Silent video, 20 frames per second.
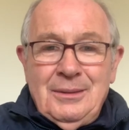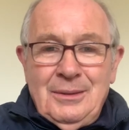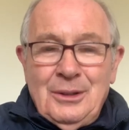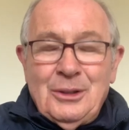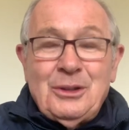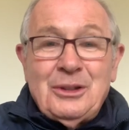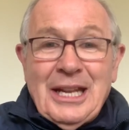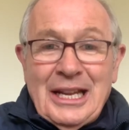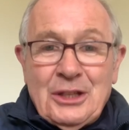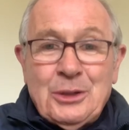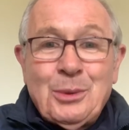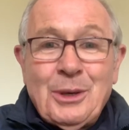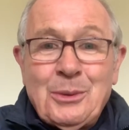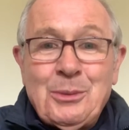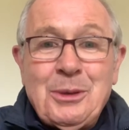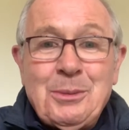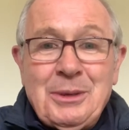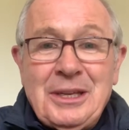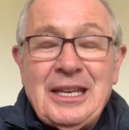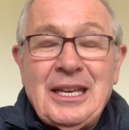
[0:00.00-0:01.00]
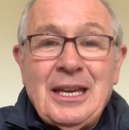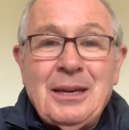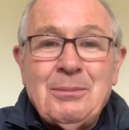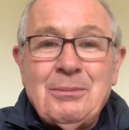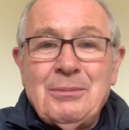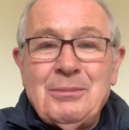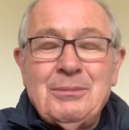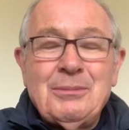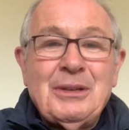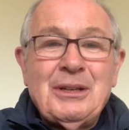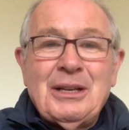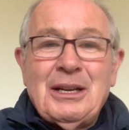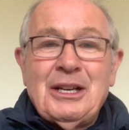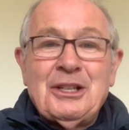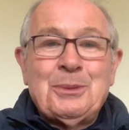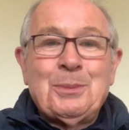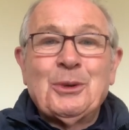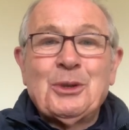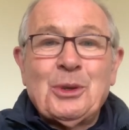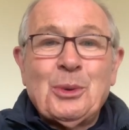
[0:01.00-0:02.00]
that's where we became, I
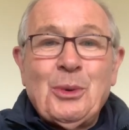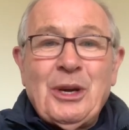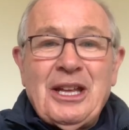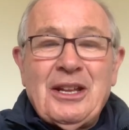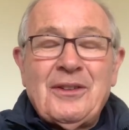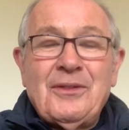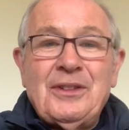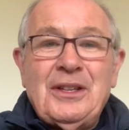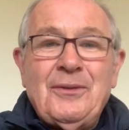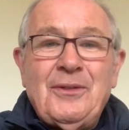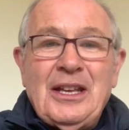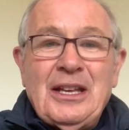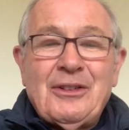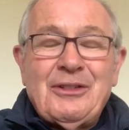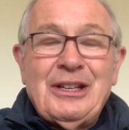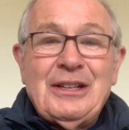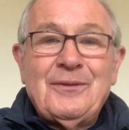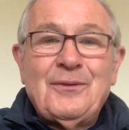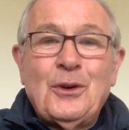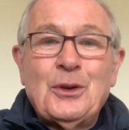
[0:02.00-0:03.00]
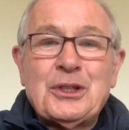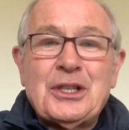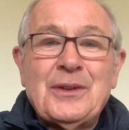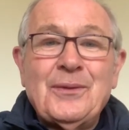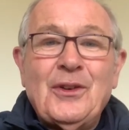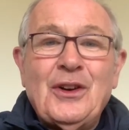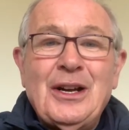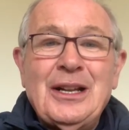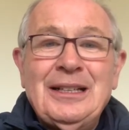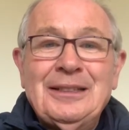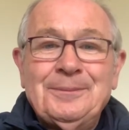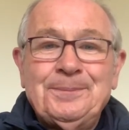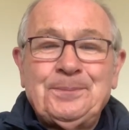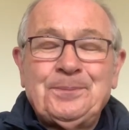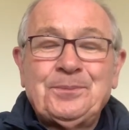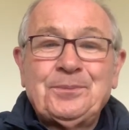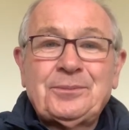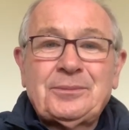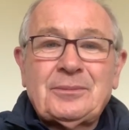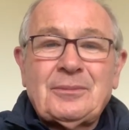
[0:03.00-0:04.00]
suppose, aware of the variant first of all.
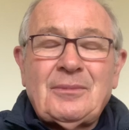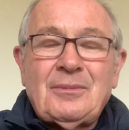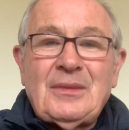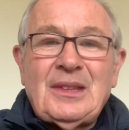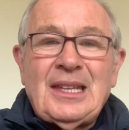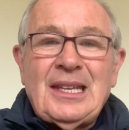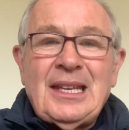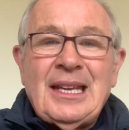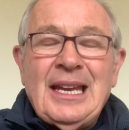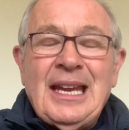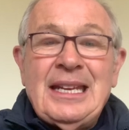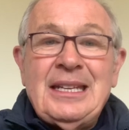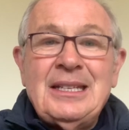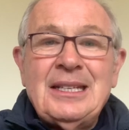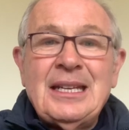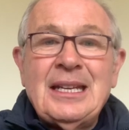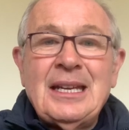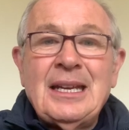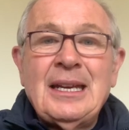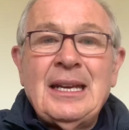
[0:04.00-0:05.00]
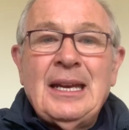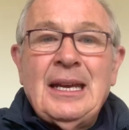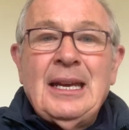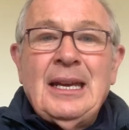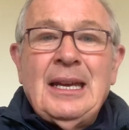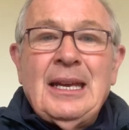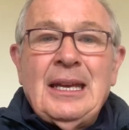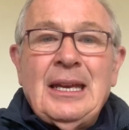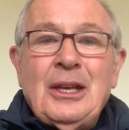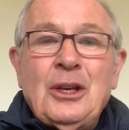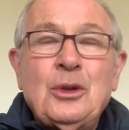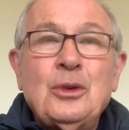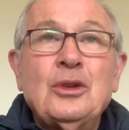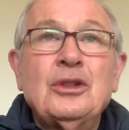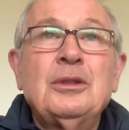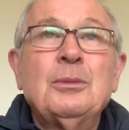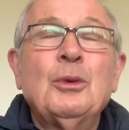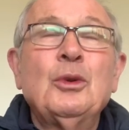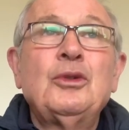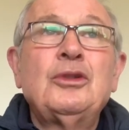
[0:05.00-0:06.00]
And, you know,
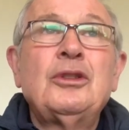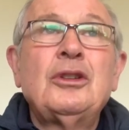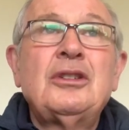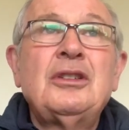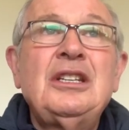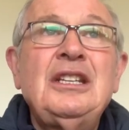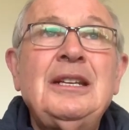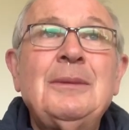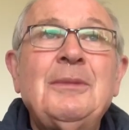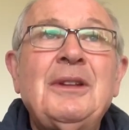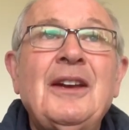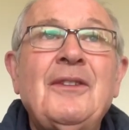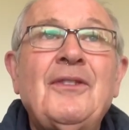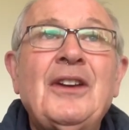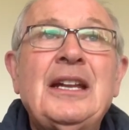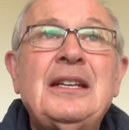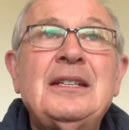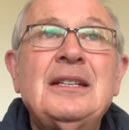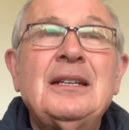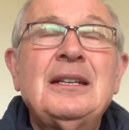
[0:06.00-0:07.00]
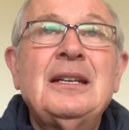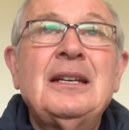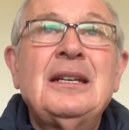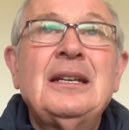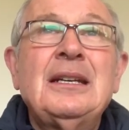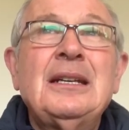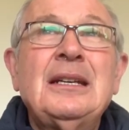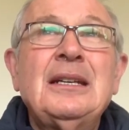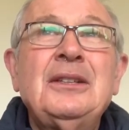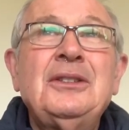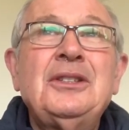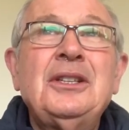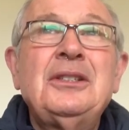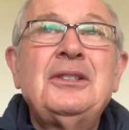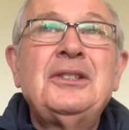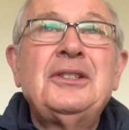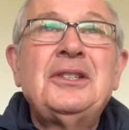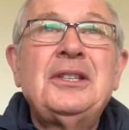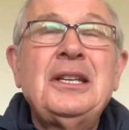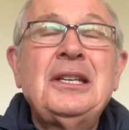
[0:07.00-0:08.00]
the Munster team, they've had, is it
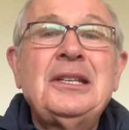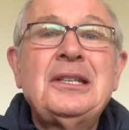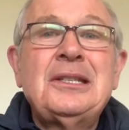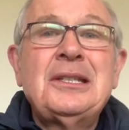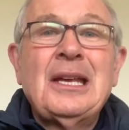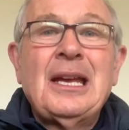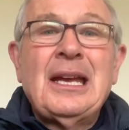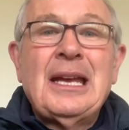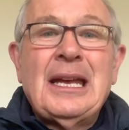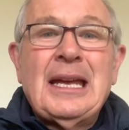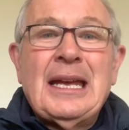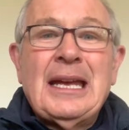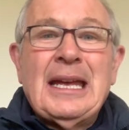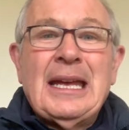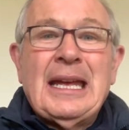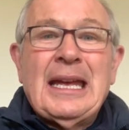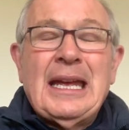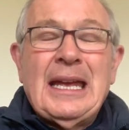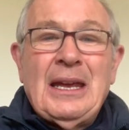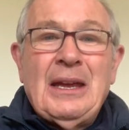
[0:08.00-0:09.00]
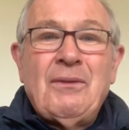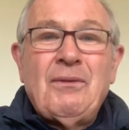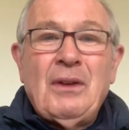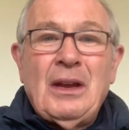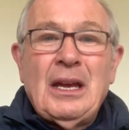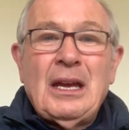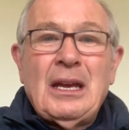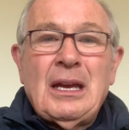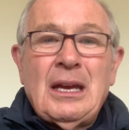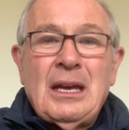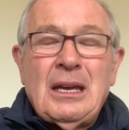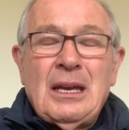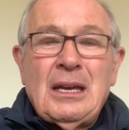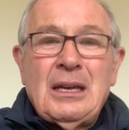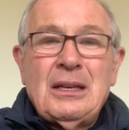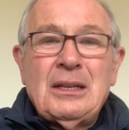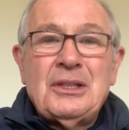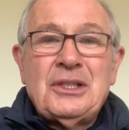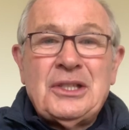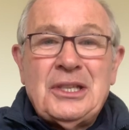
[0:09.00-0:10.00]
six
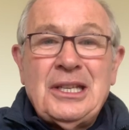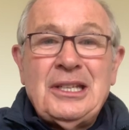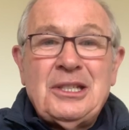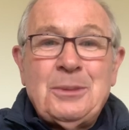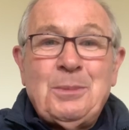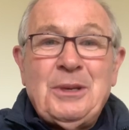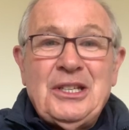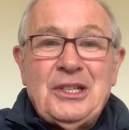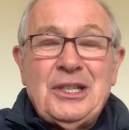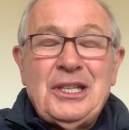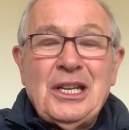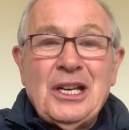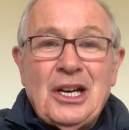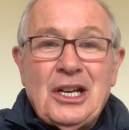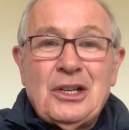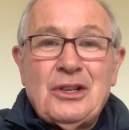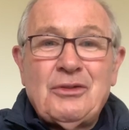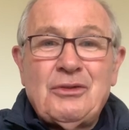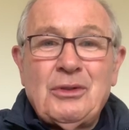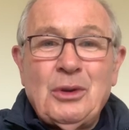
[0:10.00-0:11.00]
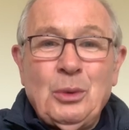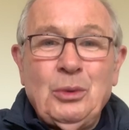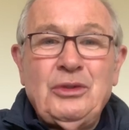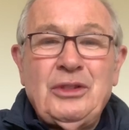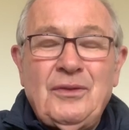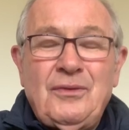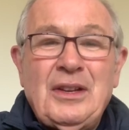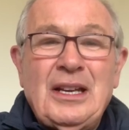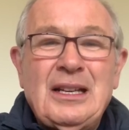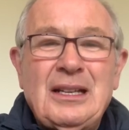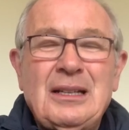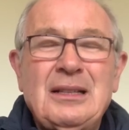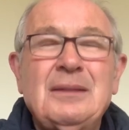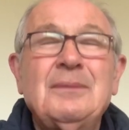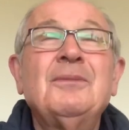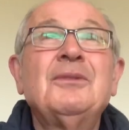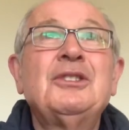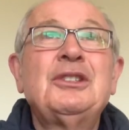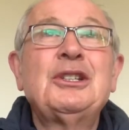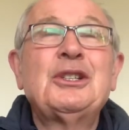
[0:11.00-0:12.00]
PCR rounds of,
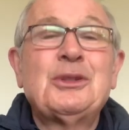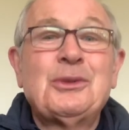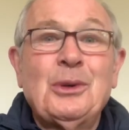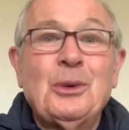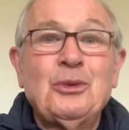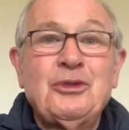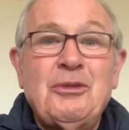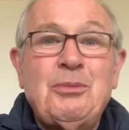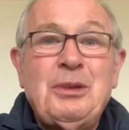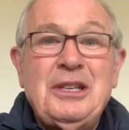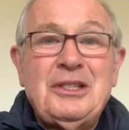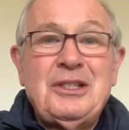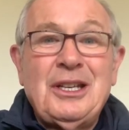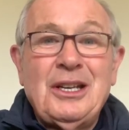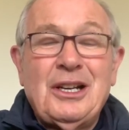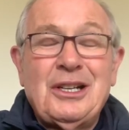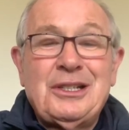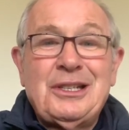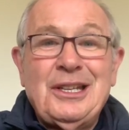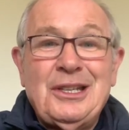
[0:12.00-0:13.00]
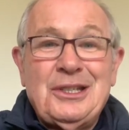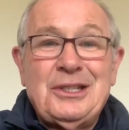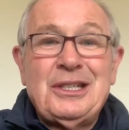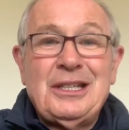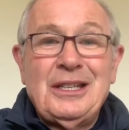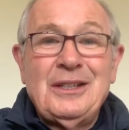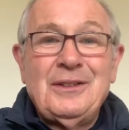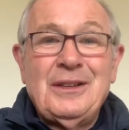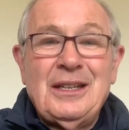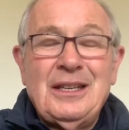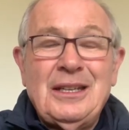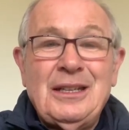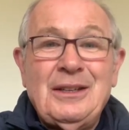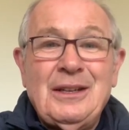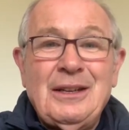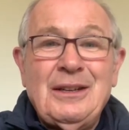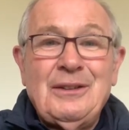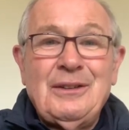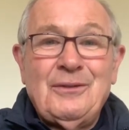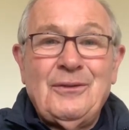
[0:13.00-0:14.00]
6 rounds of PCR testing
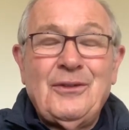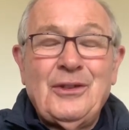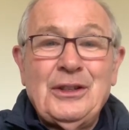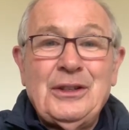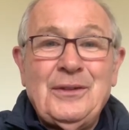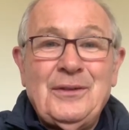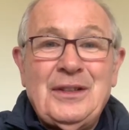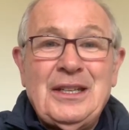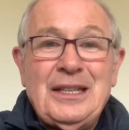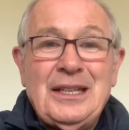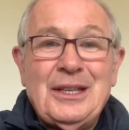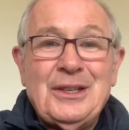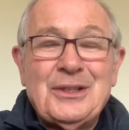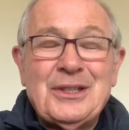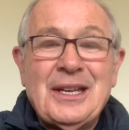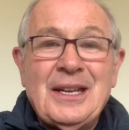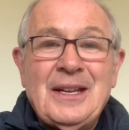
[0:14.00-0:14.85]
in 5 days.